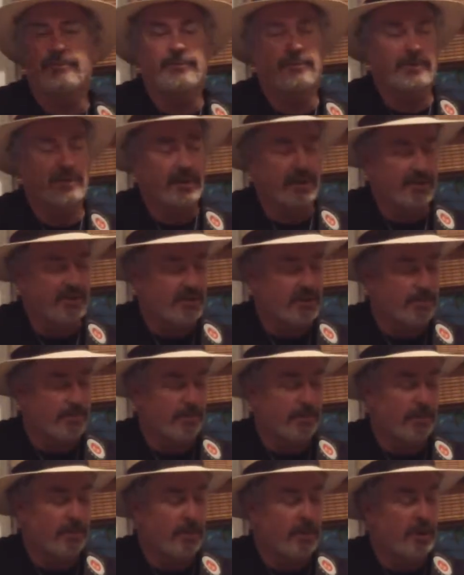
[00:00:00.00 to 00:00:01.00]
Really
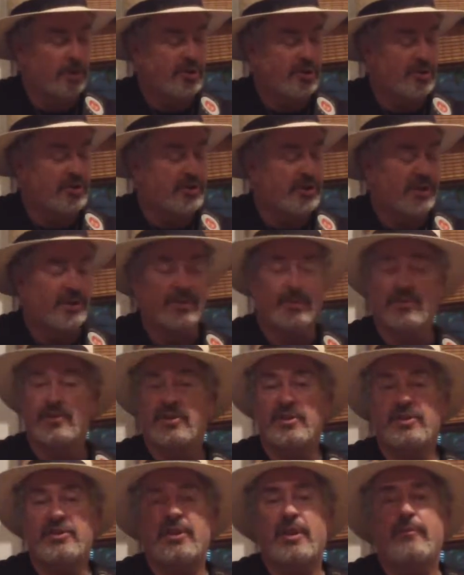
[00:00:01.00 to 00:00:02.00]
simple. Just take your
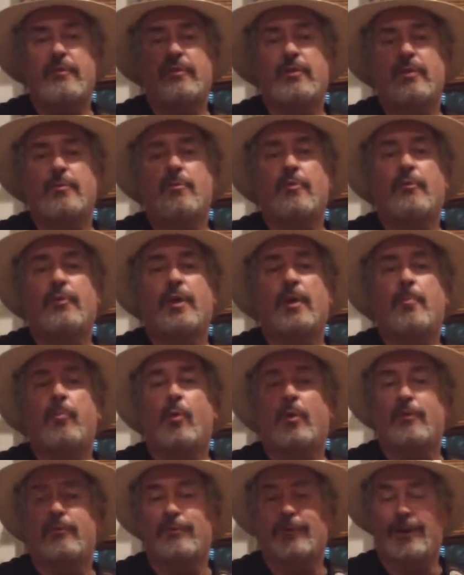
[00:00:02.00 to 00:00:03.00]
C 7th and move it up
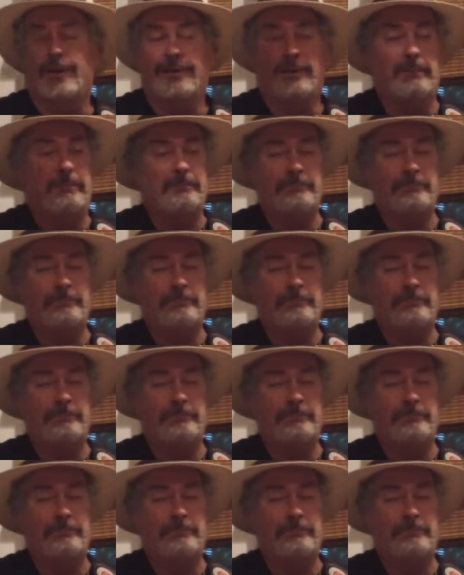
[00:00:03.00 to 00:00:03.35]
1 fret.